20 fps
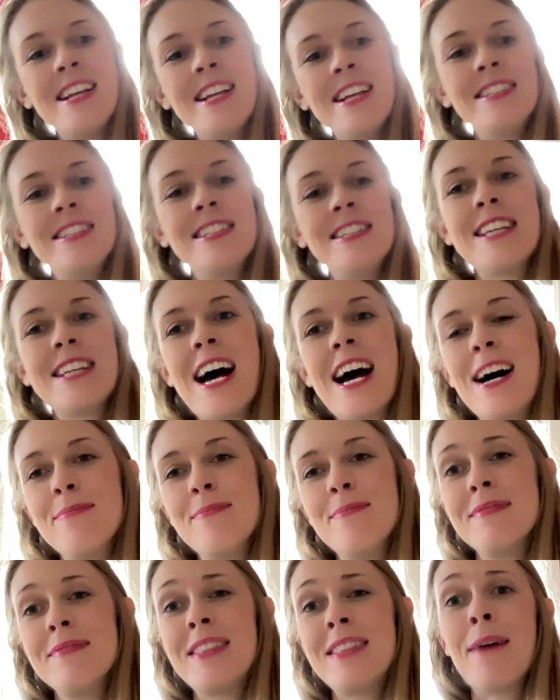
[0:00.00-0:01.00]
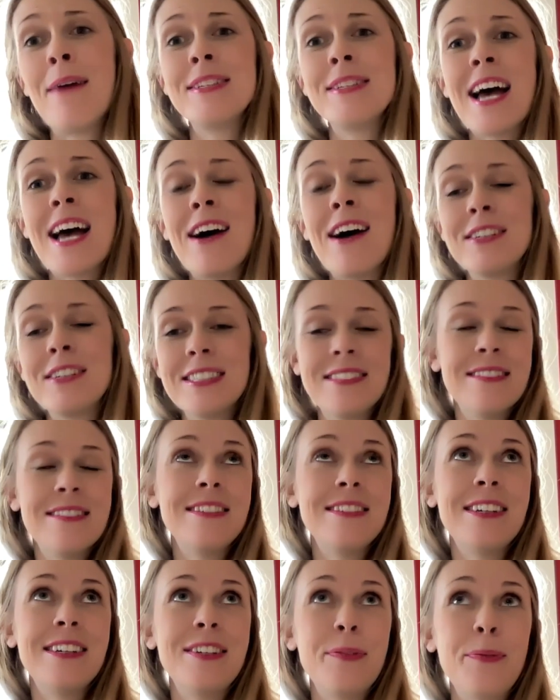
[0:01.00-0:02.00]
And that was how
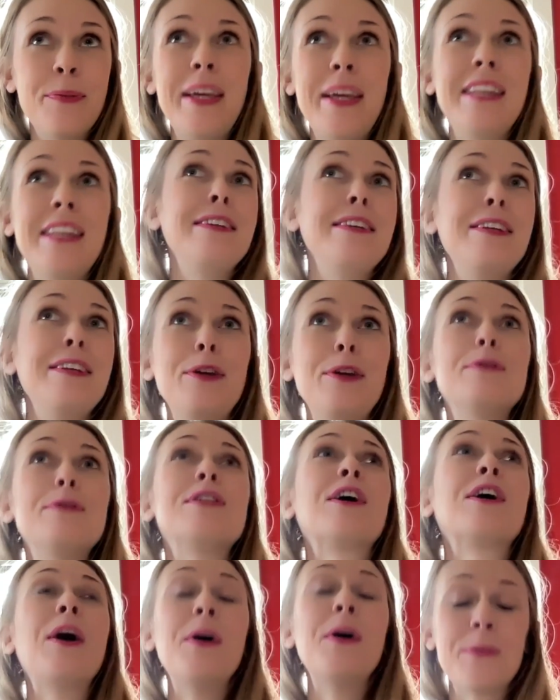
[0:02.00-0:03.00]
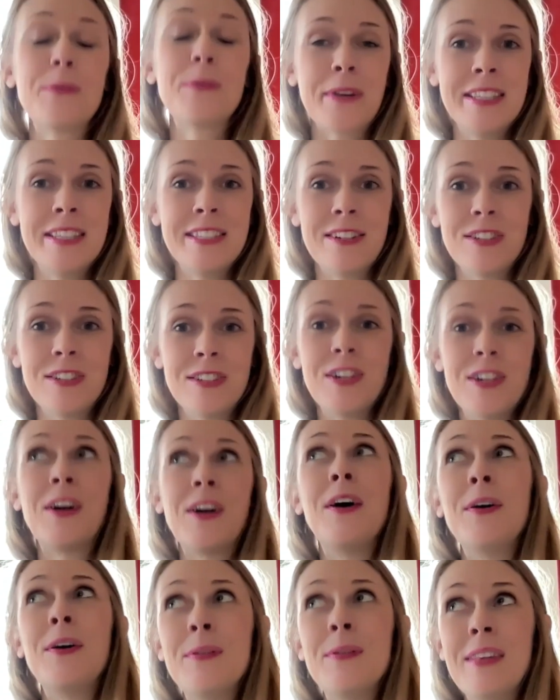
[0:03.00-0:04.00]
we used our own research and
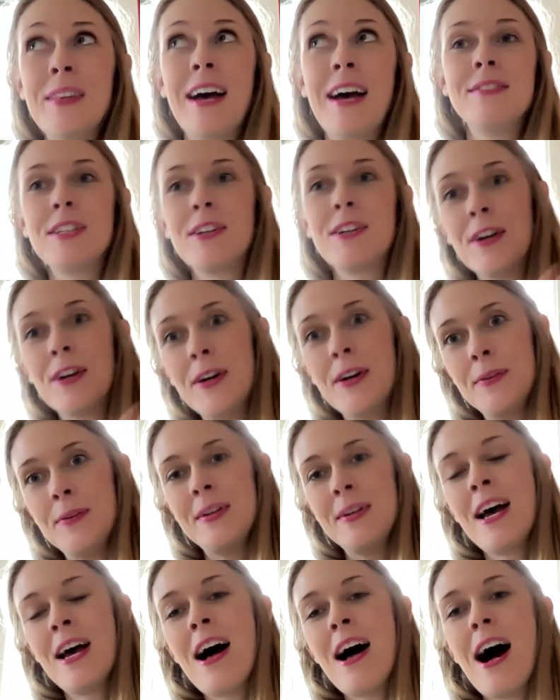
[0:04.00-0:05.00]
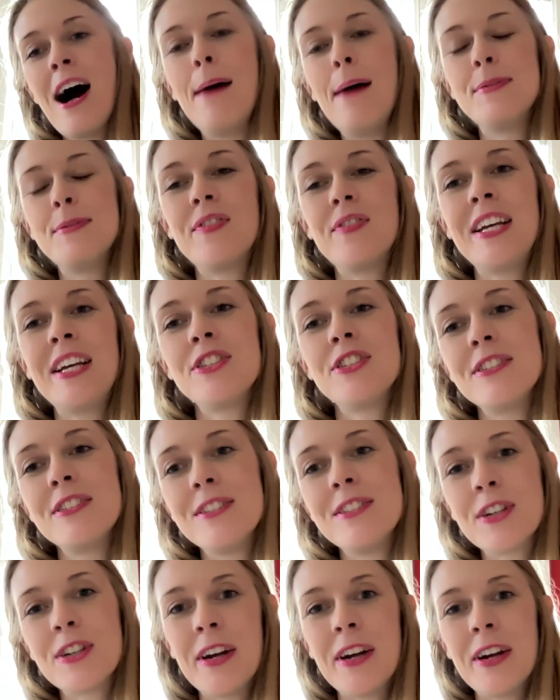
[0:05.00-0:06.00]
our own lives and our own
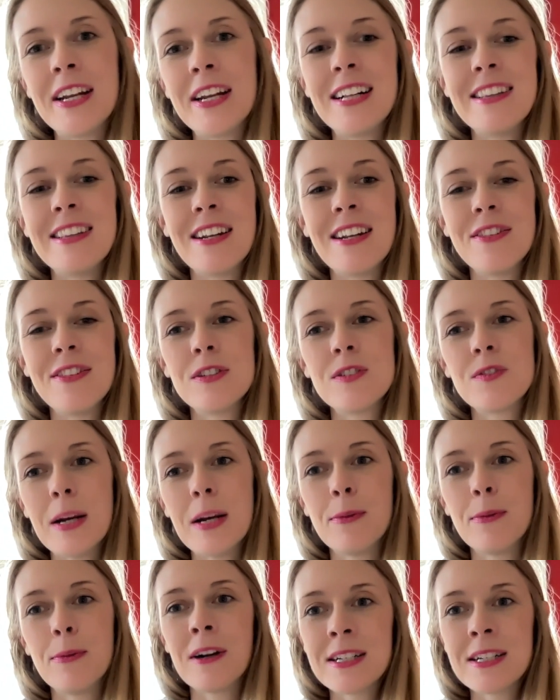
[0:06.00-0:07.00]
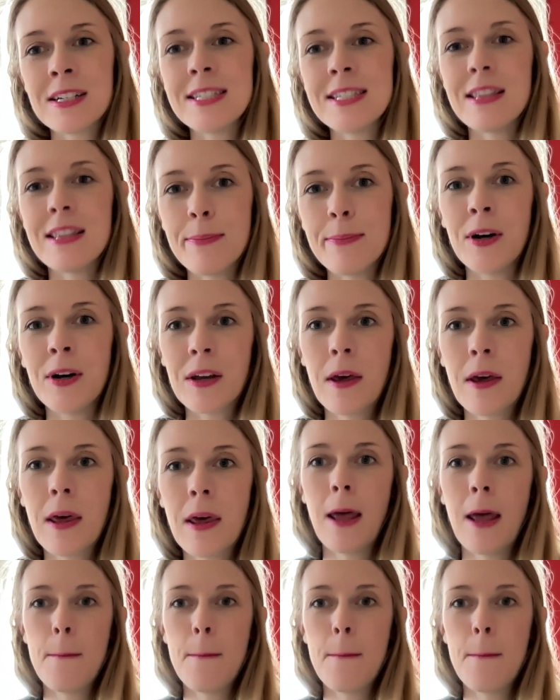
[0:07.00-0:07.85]
observations to create a lot of those frameworks in the book.